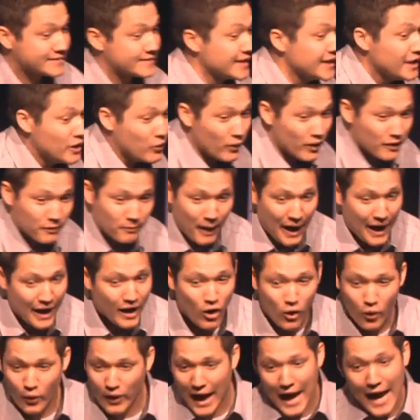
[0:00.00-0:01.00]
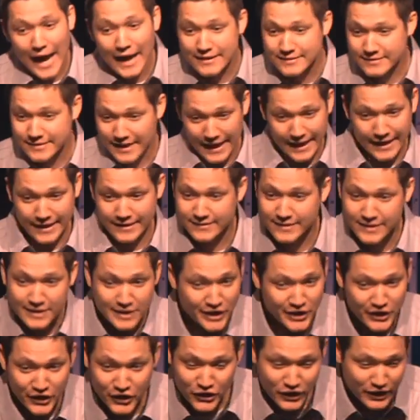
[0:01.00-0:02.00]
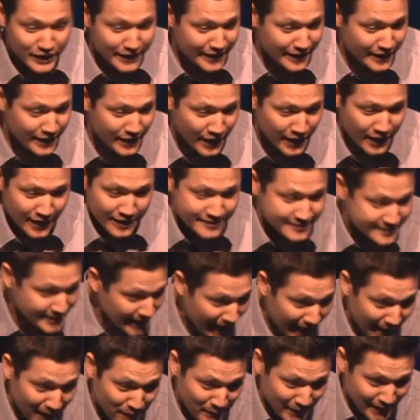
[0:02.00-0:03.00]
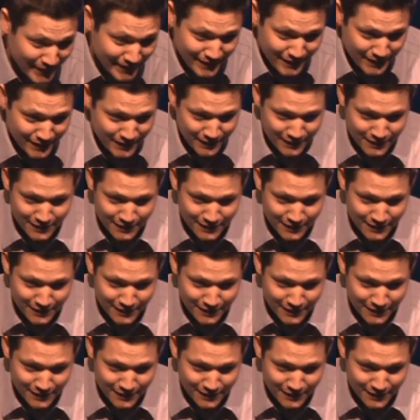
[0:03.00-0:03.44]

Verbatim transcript: see with my own eyes that it's clearly salmon.